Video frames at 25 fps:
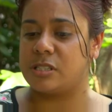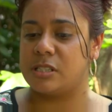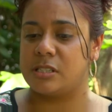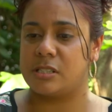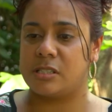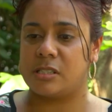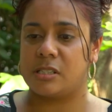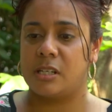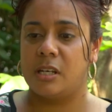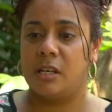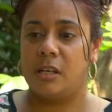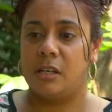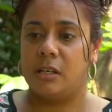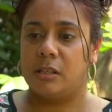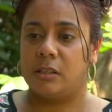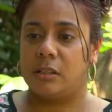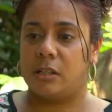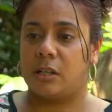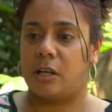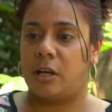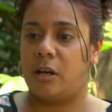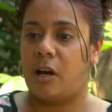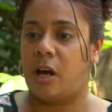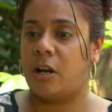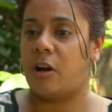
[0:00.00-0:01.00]
It's you
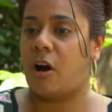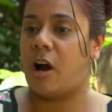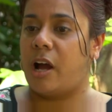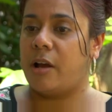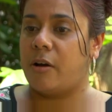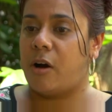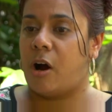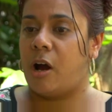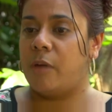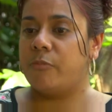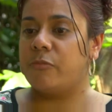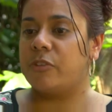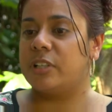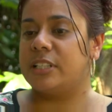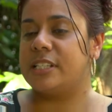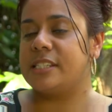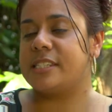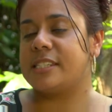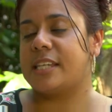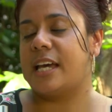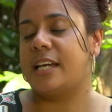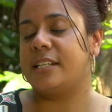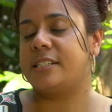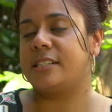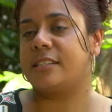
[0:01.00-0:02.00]
know, and I I'm really
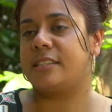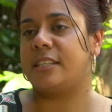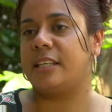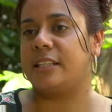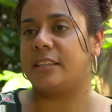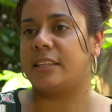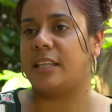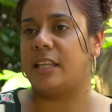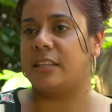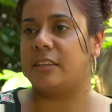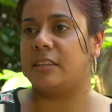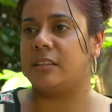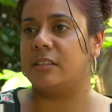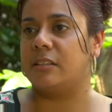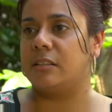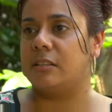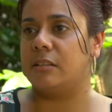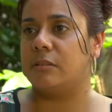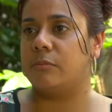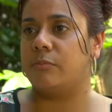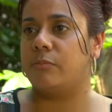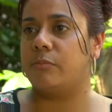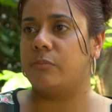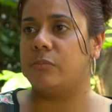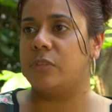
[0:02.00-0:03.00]
sad to think that
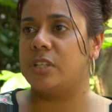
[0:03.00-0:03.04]
the